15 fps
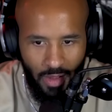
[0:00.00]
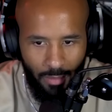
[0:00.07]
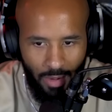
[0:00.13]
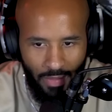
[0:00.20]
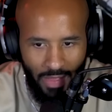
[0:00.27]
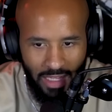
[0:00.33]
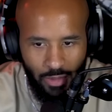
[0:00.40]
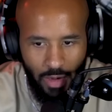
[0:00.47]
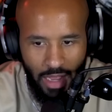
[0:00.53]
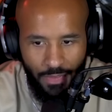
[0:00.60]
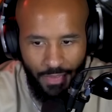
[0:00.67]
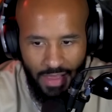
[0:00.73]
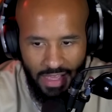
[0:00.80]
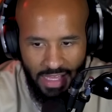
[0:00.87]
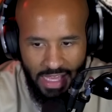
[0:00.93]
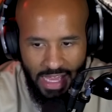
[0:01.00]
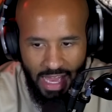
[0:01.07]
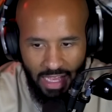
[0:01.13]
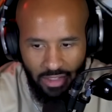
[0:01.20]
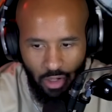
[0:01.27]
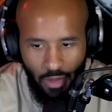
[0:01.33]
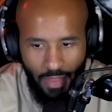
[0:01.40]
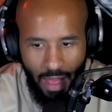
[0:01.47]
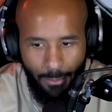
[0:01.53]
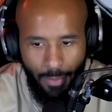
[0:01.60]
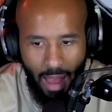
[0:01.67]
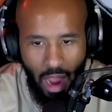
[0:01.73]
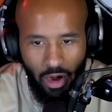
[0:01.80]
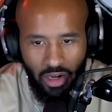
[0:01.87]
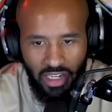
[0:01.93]
But that's why I think he has all that
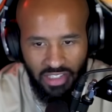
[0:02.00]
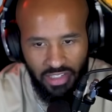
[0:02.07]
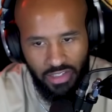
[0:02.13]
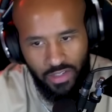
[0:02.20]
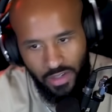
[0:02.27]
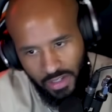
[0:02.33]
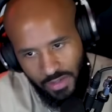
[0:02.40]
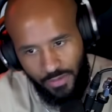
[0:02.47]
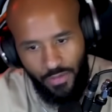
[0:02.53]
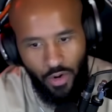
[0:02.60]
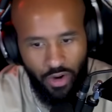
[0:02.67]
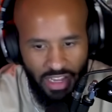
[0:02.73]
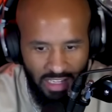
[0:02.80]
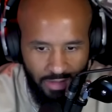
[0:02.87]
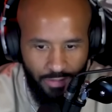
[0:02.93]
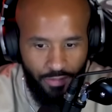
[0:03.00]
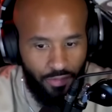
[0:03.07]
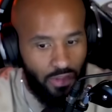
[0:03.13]
power, because it's very, he's